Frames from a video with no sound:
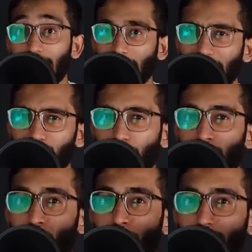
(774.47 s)
That is
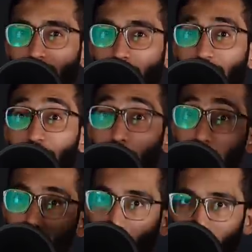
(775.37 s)
when Muhammad Khan
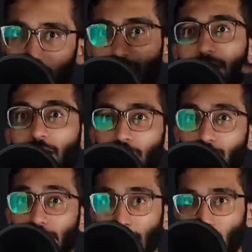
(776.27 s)
plots
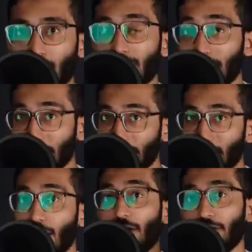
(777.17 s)
to divorce
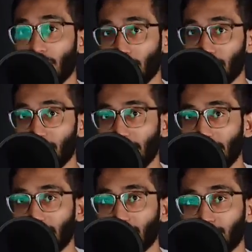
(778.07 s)
Nadira from
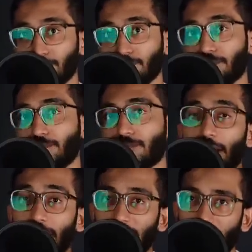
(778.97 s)
Rashid.
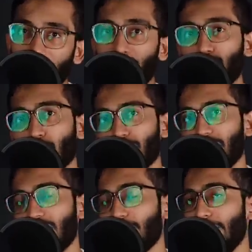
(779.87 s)
He travels to
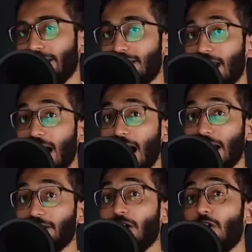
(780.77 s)
Rashid's place
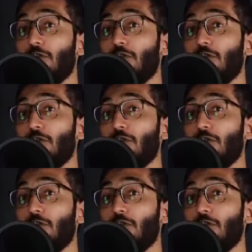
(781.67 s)
and